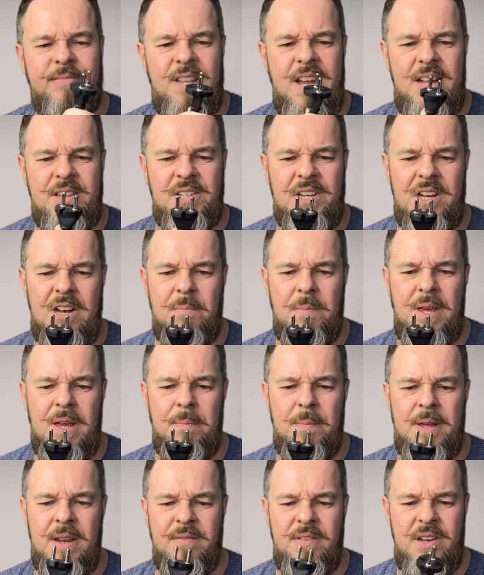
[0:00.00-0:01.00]
that's going to be a
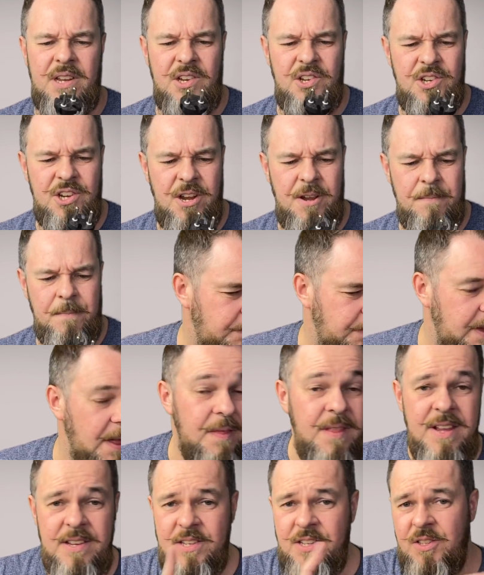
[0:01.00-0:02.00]
bit of an issue.
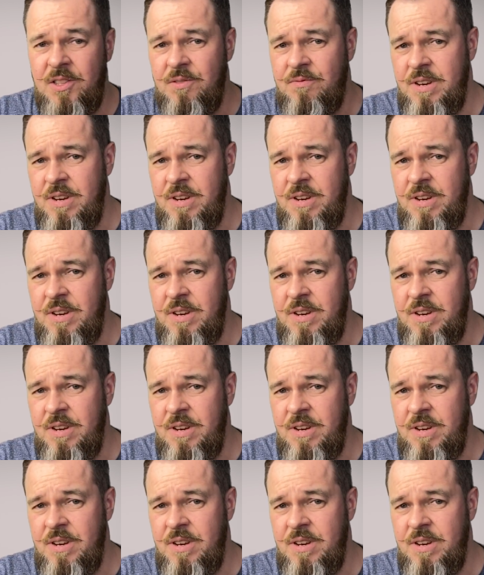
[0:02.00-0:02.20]
And this is the